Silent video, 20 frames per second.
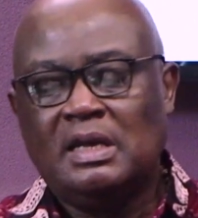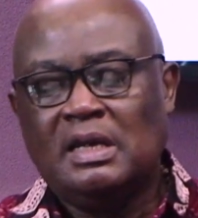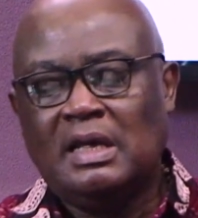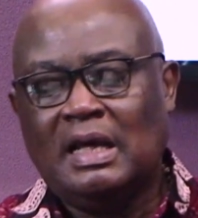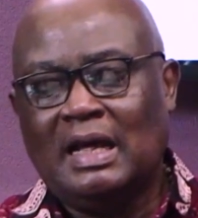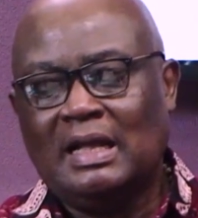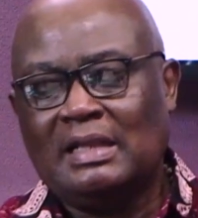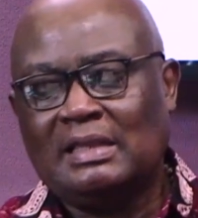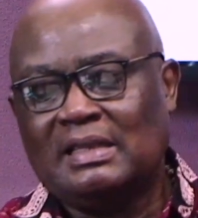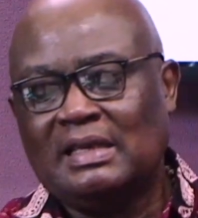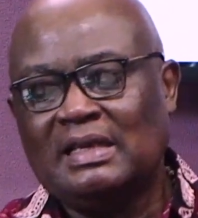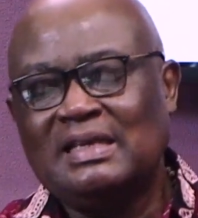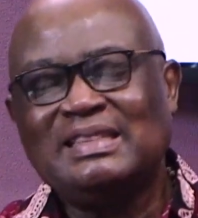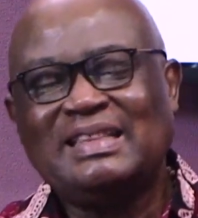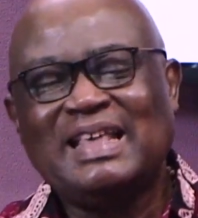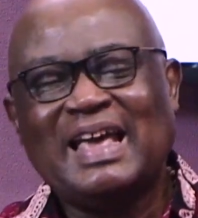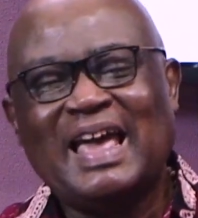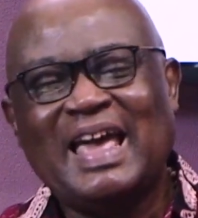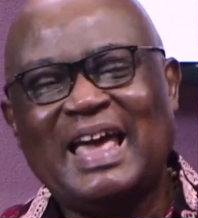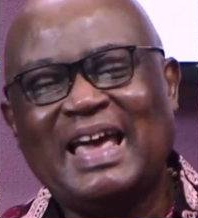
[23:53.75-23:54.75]
I think the
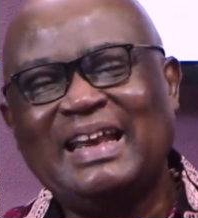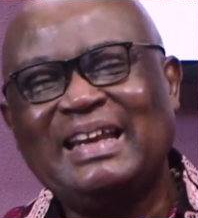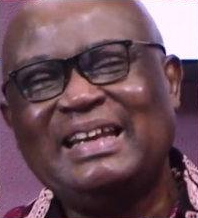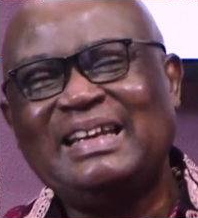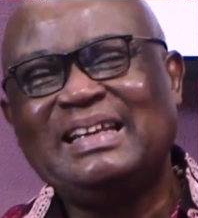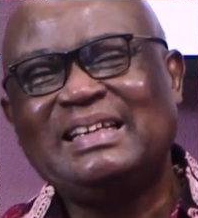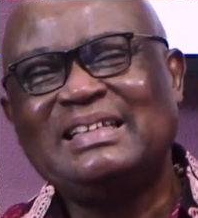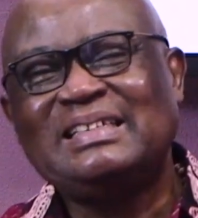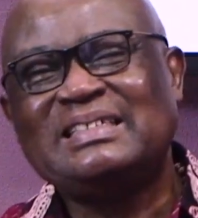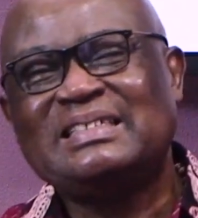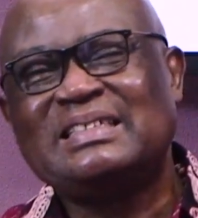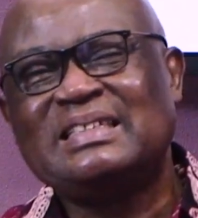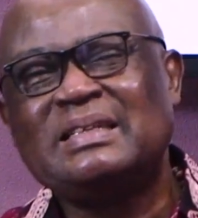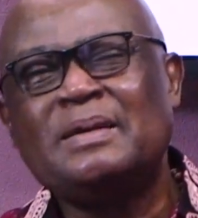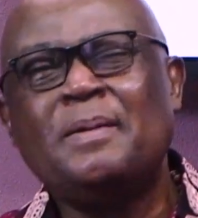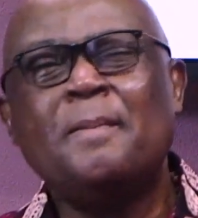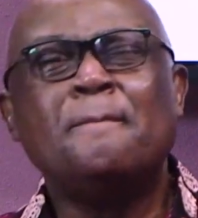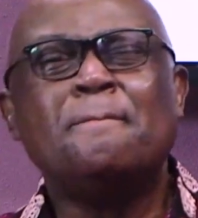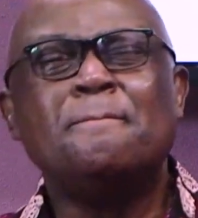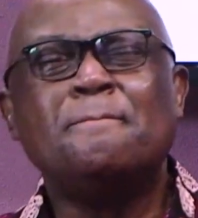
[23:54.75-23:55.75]
NDC
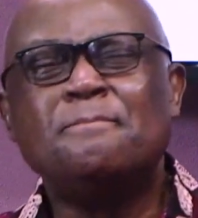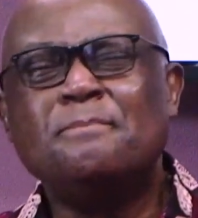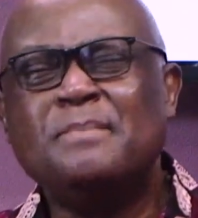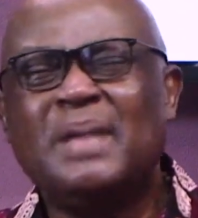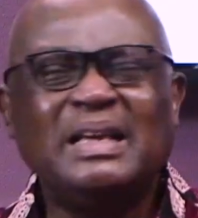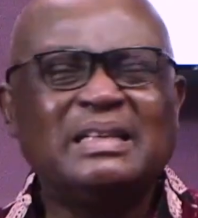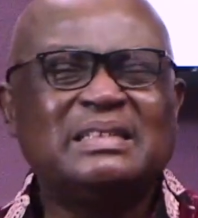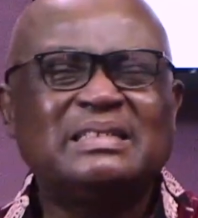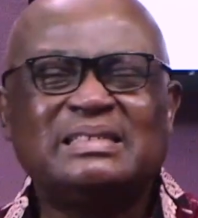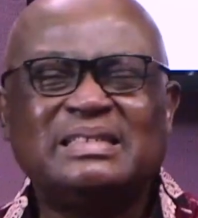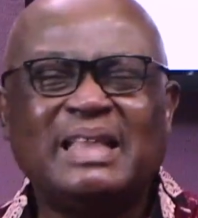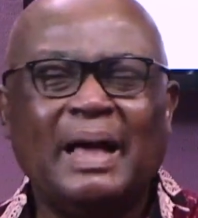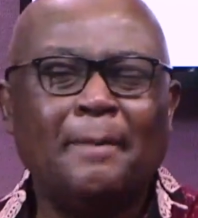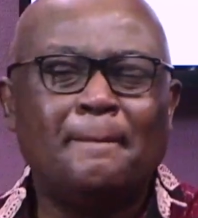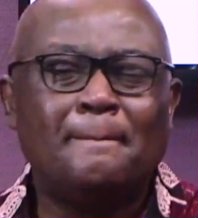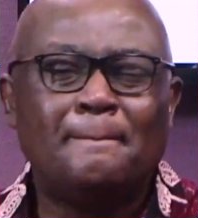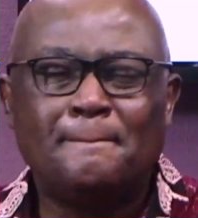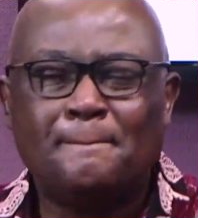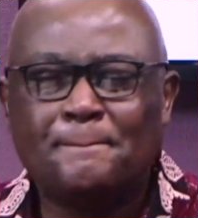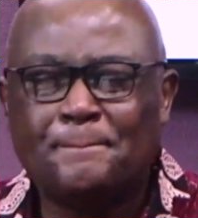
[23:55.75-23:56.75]
messed up
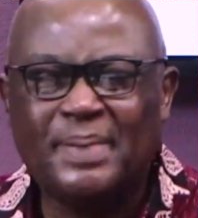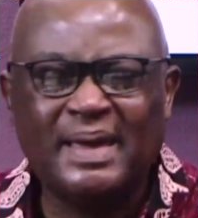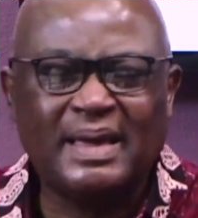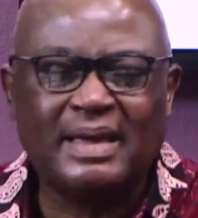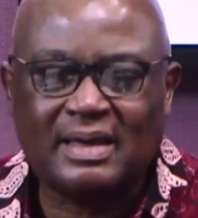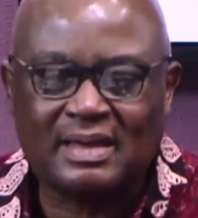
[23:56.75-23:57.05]
big